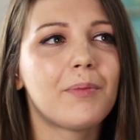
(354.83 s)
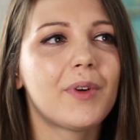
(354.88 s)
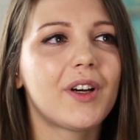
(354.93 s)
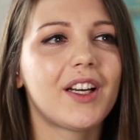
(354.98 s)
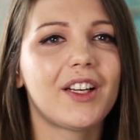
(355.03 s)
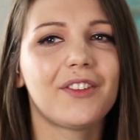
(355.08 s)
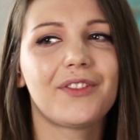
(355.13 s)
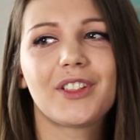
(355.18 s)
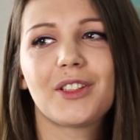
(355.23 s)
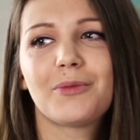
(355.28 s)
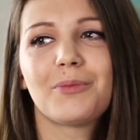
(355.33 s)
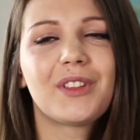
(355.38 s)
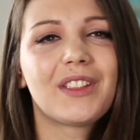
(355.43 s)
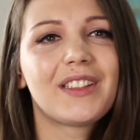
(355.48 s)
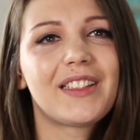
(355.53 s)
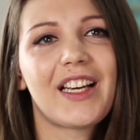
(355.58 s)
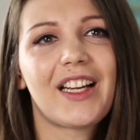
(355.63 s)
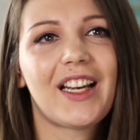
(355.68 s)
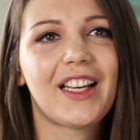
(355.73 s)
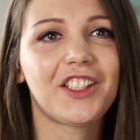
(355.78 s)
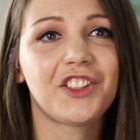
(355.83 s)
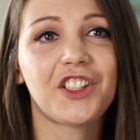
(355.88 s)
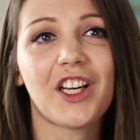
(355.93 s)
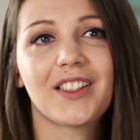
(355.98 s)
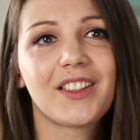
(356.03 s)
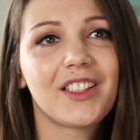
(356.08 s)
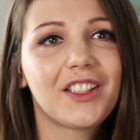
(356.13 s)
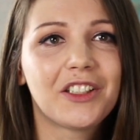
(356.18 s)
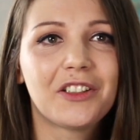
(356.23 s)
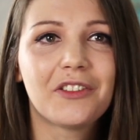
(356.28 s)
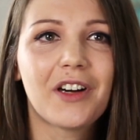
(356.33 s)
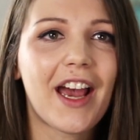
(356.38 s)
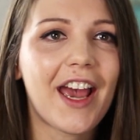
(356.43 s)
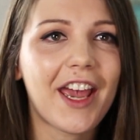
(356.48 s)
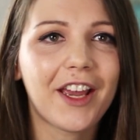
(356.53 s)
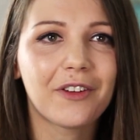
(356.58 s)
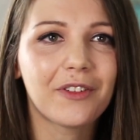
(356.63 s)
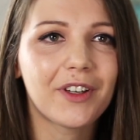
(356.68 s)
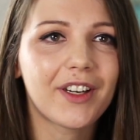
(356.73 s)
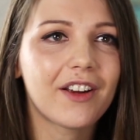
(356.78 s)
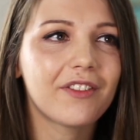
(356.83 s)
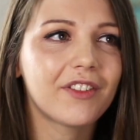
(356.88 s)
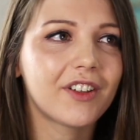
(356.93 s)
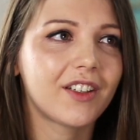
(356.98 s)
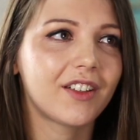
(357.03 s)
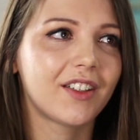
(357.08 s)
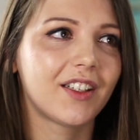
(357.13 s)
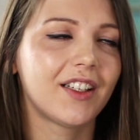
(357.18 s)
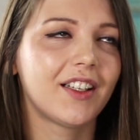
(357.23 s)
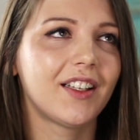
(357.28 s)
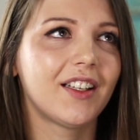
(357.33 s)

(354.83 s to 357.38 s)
But if someone's there like chatting away or whatever,